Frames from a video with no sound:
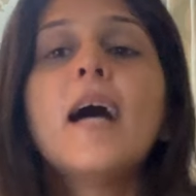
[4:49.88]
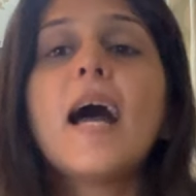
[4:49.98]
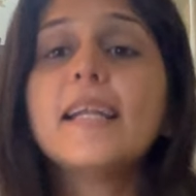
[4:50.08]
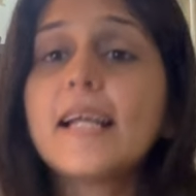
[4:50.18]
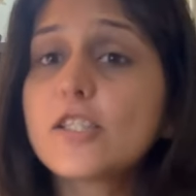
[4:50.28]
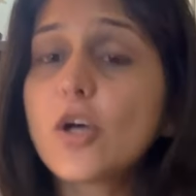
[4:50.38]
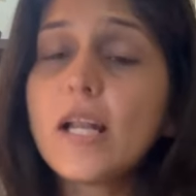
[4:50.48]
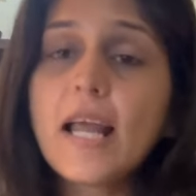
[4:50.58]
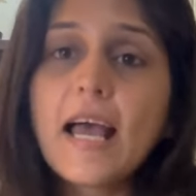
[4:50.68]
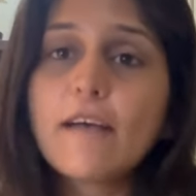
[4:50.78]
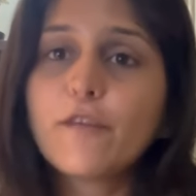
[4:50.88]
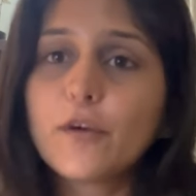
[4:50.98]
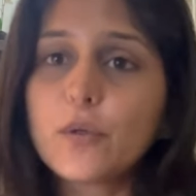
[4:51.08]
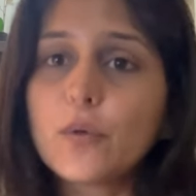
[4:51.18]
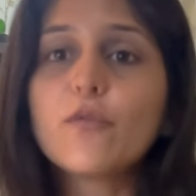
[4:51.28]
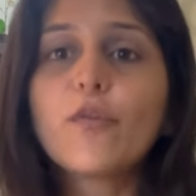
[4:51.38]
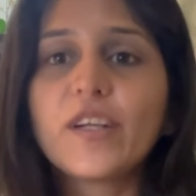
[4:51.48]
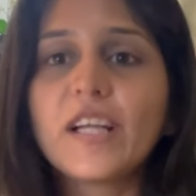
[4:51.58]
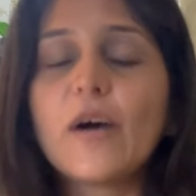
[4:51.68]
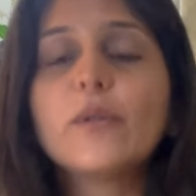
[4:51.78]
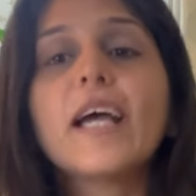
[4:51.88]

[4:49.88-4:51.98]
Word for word: And that's all I have for you for now.